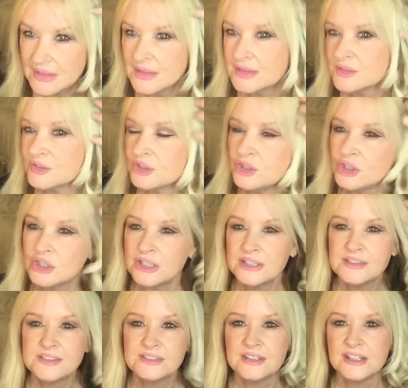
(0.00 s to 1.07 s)
So you
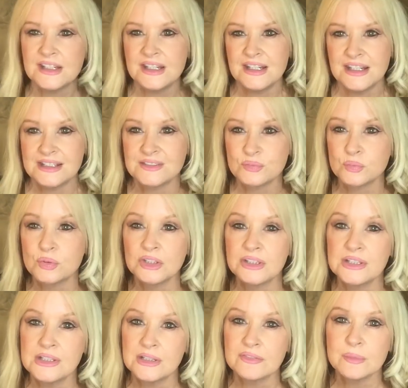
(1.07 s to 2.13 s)
can see it's really
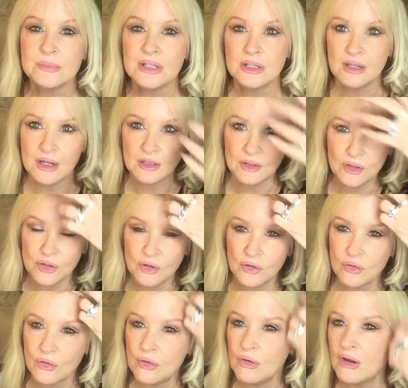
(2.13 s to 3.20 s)
giving me a lot of
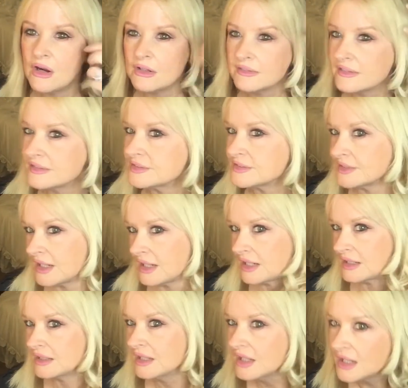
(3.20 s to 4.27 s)
curl on this
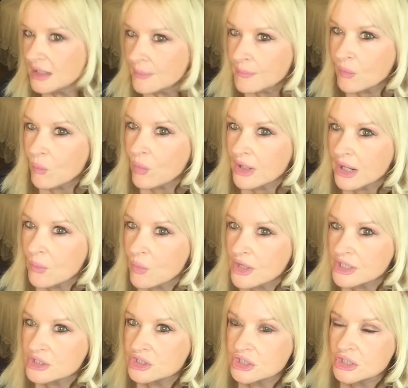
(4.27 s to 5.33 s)
side. But what I want
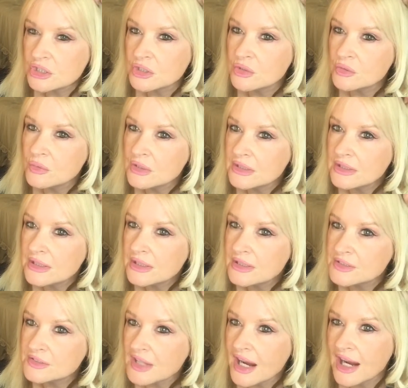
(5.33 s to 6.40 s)
to do
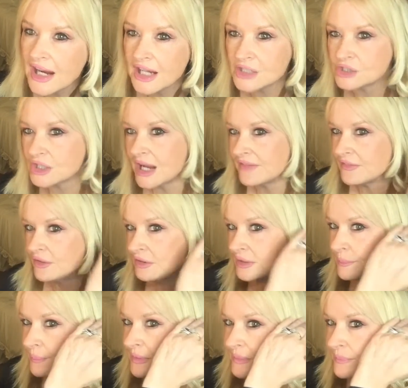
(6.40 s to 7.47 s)
is I've only
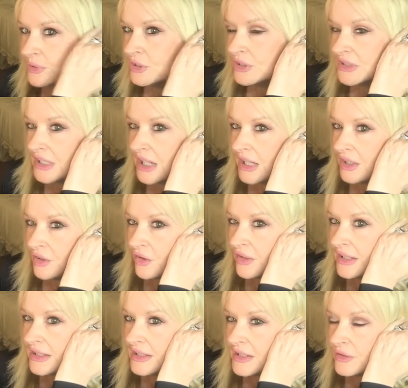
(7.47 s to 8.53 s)
been putting the hair
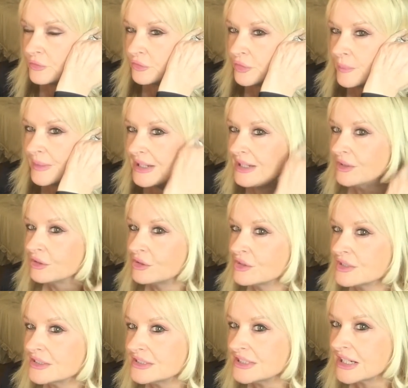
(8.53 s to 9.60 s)
in it from
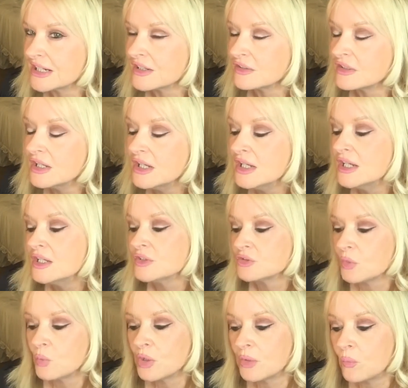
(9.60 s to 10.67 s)
here down.
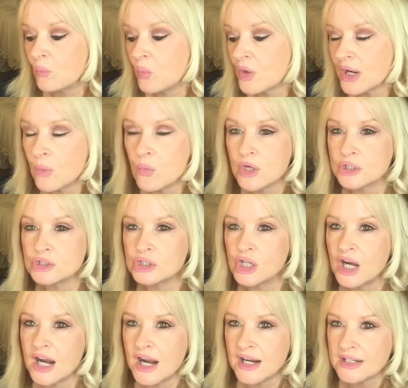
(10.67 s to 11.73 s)
So what I want to
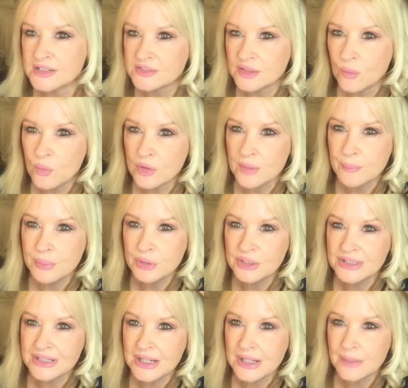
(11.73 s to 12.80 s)
try is I want to put
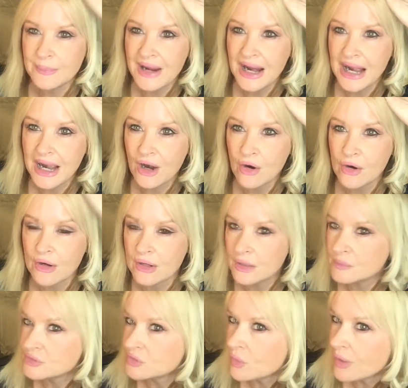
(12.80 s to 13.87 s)
it up higher
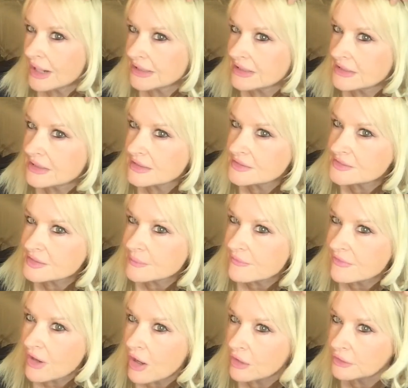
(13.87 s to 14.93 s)
up so I can get some
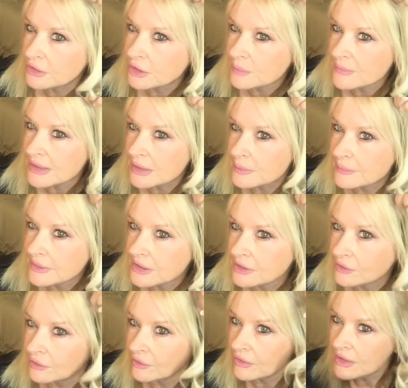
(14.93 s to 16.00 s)
volume up
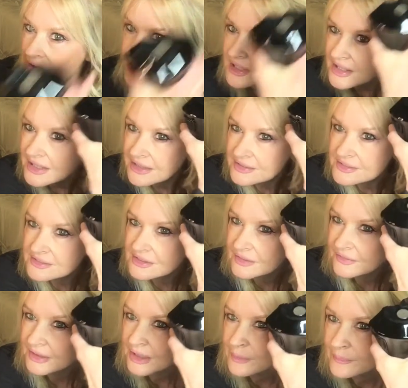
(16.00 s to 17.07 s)
here instead
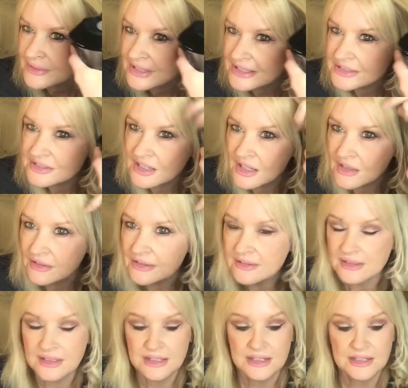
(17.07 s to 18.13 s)
of keeping it down at
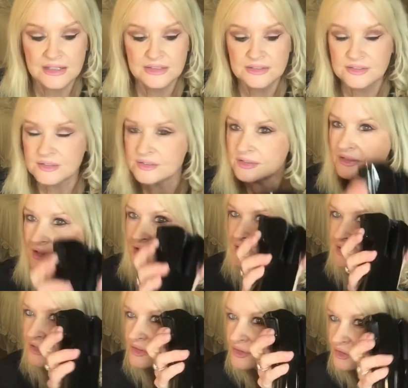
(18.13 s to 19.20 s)
the ends.
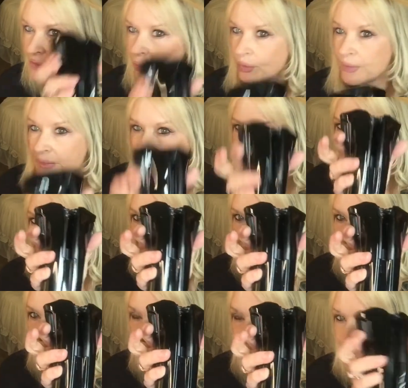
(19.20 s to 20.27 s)
So remember,
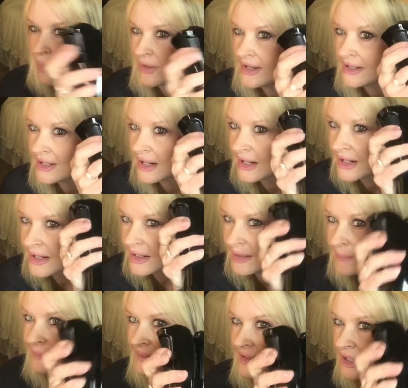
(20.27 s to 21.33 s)
have it pointed
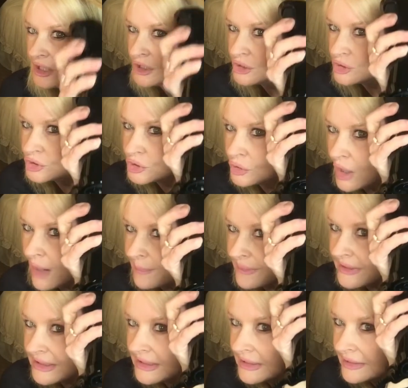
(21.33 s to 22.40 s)
up, drop it
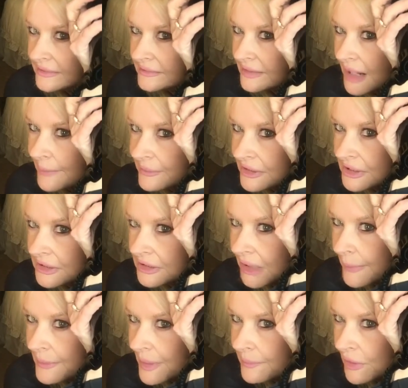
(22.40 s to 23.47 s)
in. I'm going to
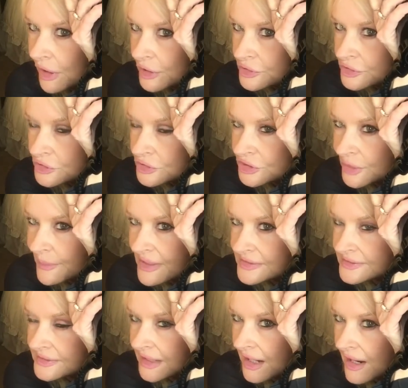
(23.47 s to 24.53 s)
come up closer to my
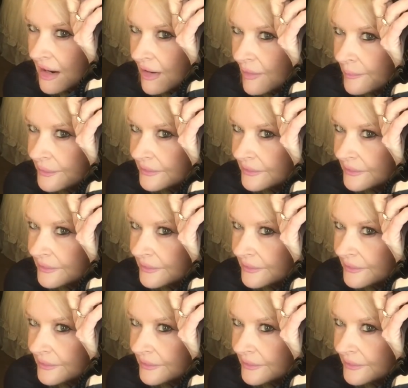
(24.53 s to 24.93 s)
scalp.